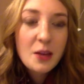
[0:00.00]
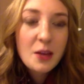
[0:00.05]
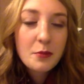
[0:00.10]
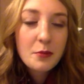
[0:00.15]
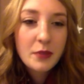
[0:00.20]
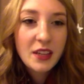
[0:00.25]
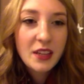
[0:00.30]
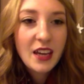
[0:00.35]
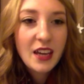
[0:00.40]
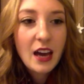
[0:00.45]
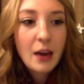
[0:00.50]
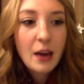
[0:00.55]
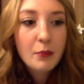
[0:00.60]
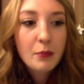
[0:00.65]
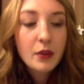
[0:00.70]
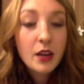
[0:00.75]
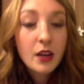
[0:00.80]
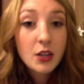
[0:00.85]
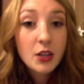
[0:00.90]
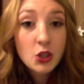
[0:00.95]
But yeah,
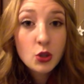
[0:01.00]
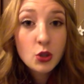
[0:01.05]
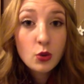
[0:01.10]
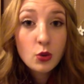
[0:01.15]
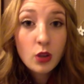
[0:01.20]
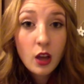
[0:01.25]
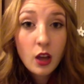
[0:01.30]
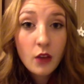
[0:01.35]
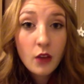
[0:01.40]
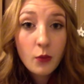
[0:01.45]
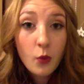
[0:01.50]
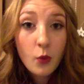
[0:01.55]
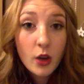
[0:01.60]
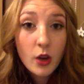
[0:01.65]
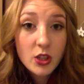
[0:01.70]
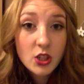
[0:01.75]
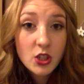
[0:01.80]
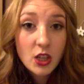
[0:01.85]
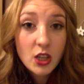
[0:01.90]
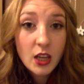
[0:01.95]
but I do love
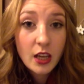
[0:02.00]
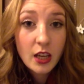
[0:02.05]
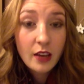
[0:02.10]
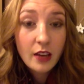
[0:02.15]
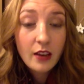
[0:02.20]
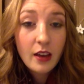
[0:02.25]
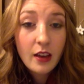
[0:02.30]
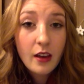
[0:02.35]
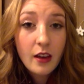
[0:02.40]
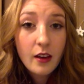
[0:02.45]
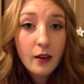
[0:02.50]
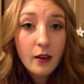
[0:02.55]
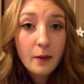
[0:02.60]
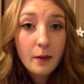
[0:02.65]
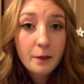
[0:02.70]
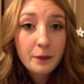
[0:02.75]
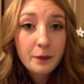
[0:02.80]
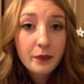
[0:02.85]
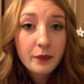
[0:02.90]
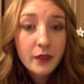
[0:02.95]
watching
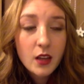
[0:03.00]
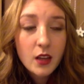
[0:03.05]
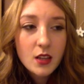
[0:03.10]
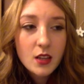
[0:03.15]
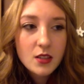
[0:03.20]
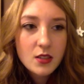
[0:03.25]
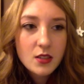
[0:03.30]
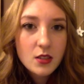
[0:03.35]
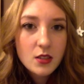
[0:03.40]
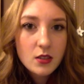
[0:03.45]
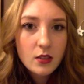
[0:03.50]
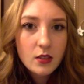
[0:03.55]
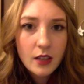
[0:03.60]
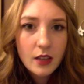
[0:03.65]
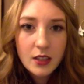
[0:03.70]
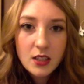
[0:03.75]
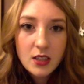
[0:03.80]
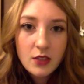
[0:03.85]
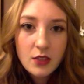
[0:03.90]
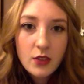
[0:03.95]
like
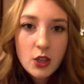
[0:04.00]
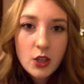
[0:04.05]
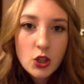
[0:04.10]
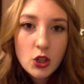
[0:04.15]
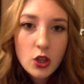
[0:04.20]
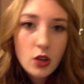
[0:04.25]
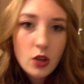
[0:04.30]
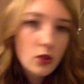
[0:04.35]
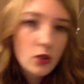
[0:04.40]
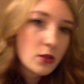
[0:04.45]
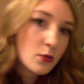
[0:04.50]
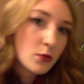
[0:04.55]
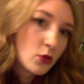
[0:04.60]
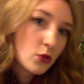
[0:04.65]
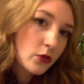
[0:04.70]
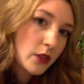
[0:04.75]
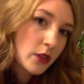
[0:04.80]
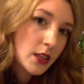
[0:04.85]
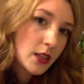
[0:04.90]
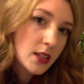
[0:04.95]
TV shows,
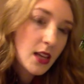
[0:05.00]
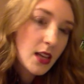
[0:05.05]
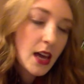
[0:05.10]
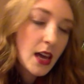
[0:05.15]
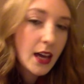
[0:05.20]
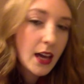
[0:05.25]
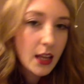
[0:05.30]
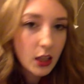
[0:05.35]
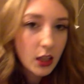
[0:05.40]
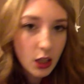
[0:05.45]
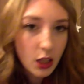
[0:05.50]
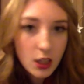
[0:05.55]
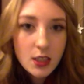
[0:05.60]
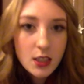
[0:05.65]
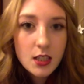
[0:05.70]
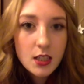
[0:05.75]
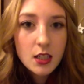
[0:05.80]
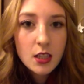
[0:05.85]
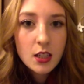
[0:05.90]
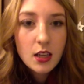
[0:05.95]
movies a
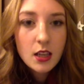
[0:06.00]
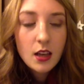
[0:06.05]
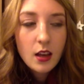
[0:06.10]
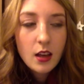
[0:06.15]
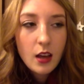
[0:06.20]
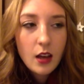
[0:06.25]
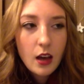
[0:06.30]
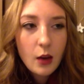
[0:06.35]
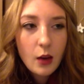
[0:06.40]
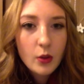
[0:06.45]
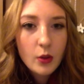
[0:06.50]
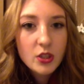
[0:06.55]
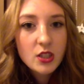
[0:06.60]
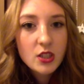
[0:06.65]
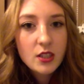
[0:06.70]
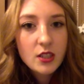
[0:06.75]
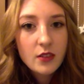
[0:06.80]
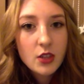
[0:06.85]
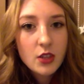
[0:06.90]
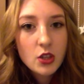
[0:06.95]
lot. I watch
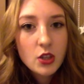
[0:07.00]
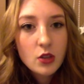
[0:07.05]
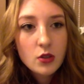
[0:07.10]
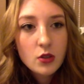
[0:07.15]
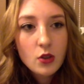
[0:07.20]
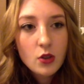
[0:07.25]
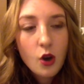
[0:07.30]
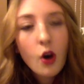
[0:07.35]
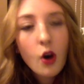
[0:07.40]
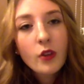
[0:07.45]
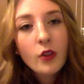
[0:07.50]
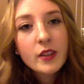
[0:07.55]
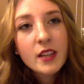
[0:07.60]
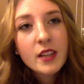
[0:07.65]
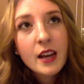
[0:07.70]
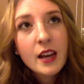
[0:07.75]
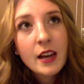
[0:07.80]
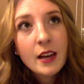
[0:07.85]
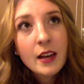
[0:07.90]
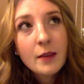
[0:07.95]
TV shows all the
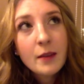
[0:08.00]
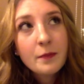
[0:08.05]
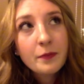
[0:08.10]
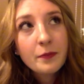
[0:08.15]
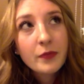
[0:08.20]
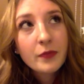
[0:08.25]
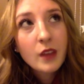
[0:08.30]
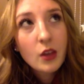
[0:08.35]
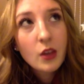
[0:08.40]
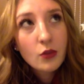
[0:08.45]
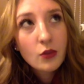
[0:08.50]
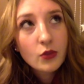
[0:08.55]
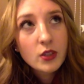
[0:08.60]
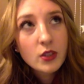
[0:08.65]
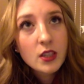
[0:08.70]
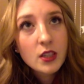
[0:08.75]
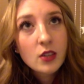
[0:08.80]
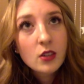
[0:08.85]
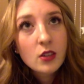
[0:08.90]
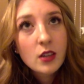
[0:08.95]
time. Every
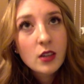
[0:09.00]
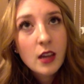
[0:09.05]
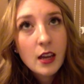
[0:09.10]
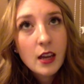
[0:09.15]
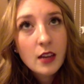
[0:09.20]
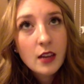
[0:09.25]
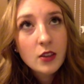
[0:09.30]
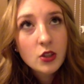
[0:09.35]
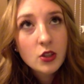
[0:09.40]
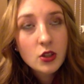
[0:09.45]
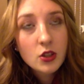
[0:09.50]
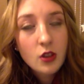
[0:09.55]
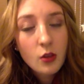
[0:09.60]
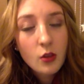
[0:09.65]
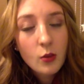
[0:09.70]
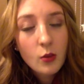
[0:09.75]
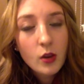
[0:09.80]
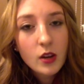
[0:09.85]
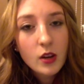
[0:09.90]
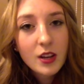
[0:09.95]
single day, there's another
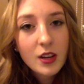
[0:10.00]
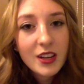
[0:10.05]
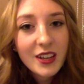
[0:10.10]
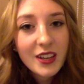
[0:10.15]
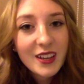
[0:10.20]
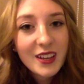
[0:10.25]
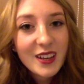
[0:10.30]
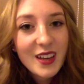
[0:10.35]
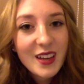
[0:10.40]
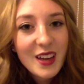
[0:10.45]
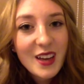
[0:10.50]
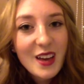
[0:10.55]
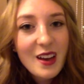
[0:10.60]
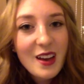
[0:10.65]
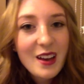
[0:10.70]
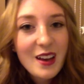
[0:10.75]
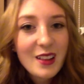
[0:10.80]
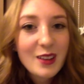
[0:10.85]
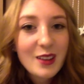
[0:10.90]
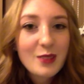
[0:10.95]
one.
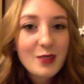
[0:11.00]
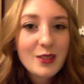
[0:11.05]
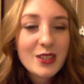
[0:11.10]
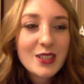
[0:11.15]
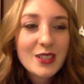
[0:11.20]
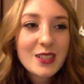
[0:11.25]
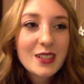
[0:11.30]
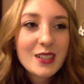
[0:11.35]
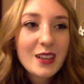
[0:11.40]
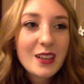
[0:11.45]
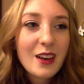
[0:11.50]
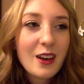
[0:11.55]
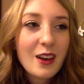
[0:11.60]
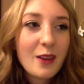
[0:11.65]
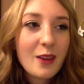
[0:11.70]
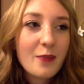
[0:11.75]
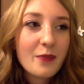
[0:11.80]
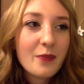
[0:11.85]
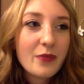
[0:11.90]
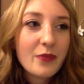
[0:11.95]
I like watch
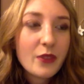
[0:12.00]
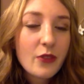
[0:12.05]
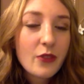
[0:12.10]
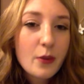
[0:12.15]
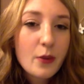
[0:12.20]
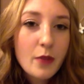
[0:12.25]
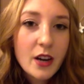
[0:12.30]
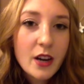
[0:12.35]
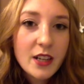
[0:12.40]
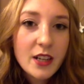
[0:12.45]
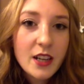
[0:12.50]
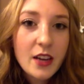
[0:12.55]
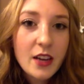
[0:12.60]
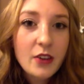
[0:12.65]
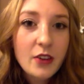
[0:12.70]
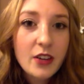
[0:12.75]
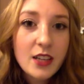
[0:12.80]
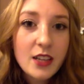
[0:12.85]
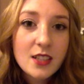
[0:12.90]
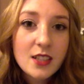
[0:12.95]
The Vampire
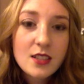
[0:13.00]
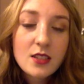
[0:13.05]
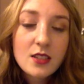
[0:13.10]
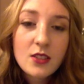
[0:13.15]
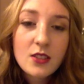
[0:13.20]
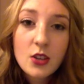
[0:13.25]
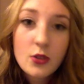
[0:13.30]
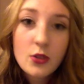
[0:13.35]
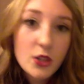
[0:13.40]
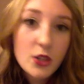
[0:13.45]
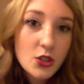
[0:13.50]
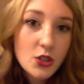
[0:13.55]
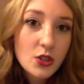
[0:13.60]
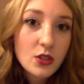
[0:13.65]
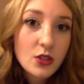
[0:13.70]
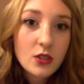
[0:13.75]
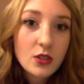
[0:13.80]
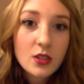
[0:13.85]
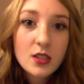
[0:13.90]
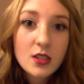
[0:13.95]
Diaries, The
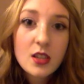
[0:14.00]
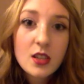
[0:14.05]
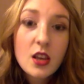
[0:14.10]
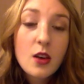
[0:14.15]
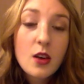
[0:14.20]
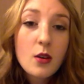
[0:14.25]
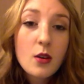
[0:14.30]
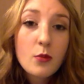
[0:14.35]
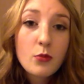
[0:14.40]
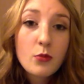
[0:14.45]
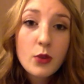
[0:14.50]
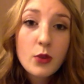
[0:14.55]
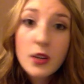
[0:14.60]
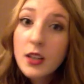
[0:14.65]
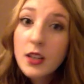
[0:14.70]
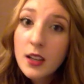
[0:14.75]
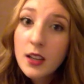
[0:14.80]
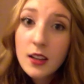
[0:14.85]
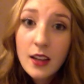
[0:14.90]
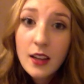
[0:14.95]
Originals, Pretty
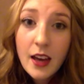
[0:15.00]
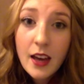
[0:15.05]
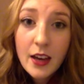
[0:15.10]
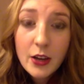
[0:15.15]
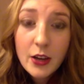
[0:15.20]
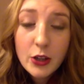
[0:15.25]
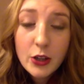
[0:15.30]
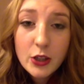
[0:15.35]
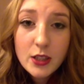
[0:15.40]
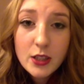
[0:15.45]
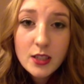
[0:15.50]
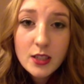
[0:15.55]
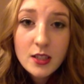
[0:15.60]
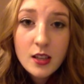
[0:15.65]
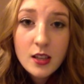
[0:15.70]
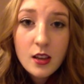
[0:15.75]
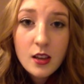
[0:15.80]
Little Liars,